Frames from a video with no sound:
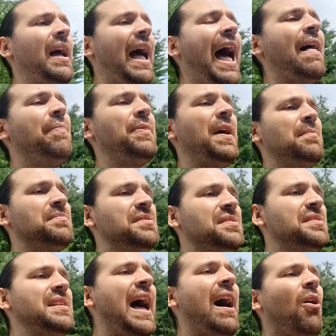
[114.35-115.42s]
at
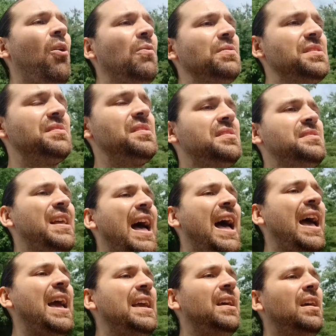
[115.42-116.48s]
themselves and
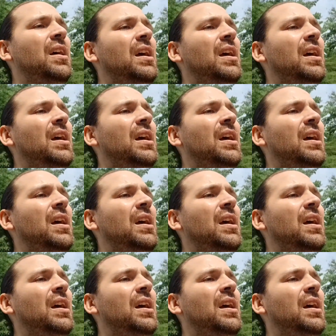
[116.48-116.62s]
say,